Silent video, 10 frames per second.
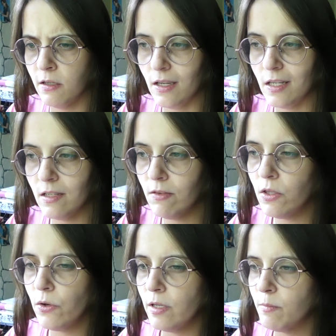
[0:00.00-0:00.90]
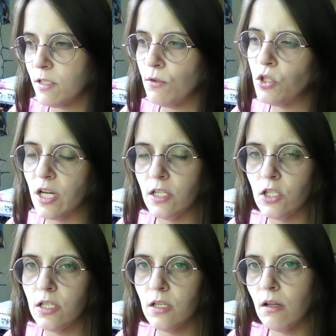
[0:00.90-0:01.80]
And even though I am still
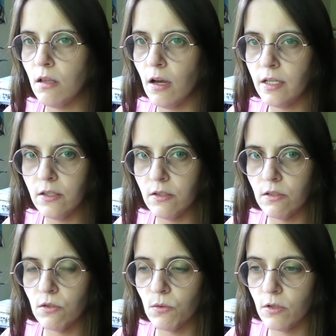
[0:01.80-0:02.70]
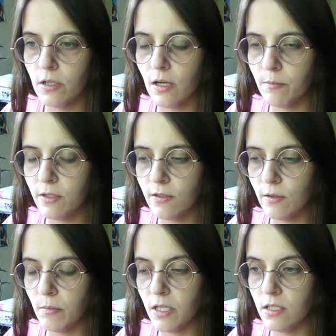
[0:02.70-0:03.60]
changing a lot in this story, I'm still
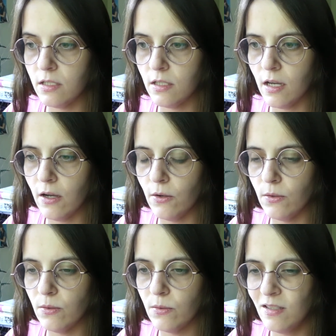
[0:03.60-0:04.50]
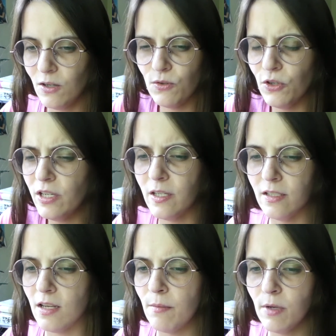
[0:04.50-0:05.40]
amazed at how good it
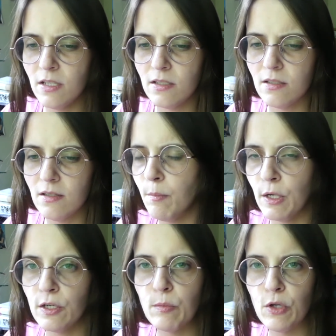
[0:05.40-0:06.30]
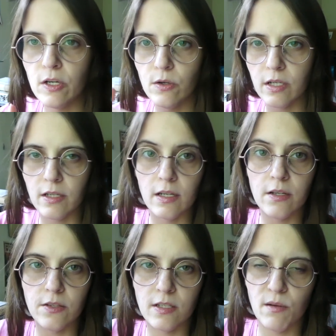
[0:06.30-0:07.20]
is. I'm not gonna put it on like
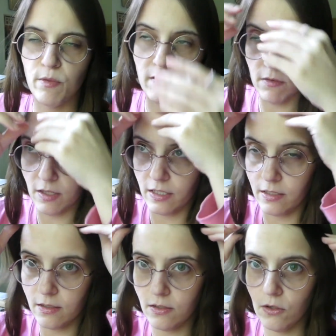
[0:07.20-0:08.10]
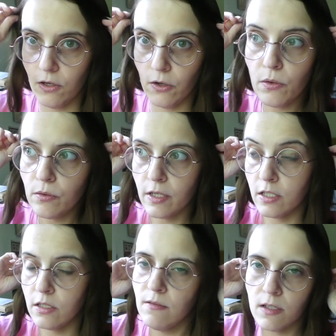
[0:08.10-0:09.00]
the same level as, you know, like a
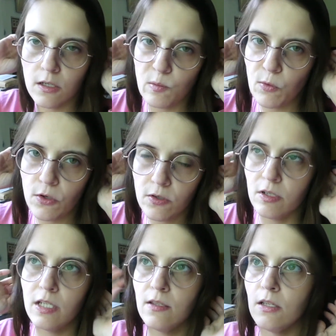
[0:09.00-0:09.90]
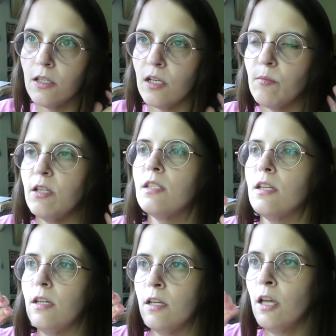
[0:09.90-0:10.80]
Stephen King book or anything. Like, I'm not
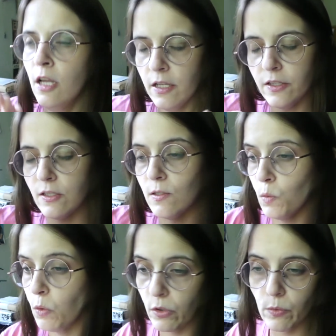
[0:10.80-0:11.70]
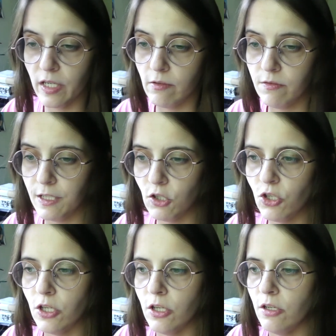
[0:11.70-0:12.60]
saying this is award-winning
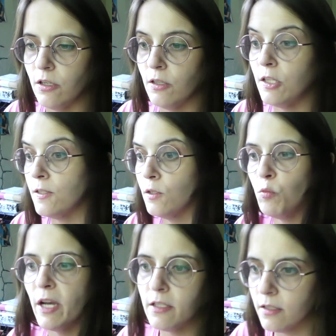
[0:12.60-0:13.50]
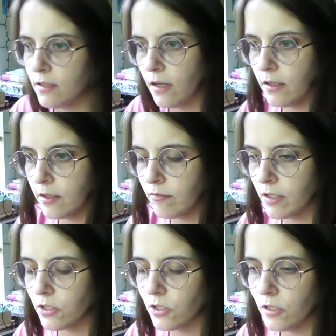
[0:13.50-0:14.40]
fiction, this is best-selling
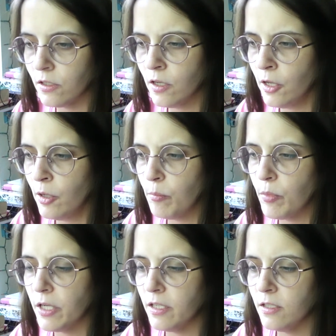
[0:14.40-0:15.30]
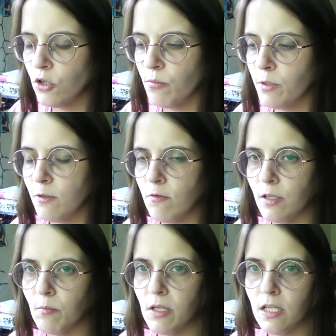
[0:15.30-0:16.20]
fiction, but in terms of
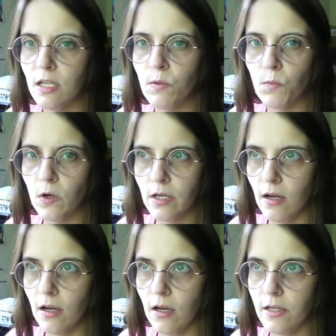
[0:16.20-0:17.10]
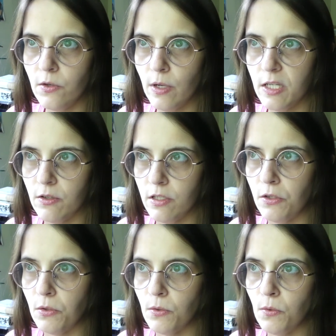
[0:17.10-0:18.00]
like me and what I know how to
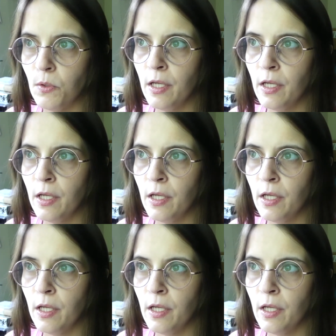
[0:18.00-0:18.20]
do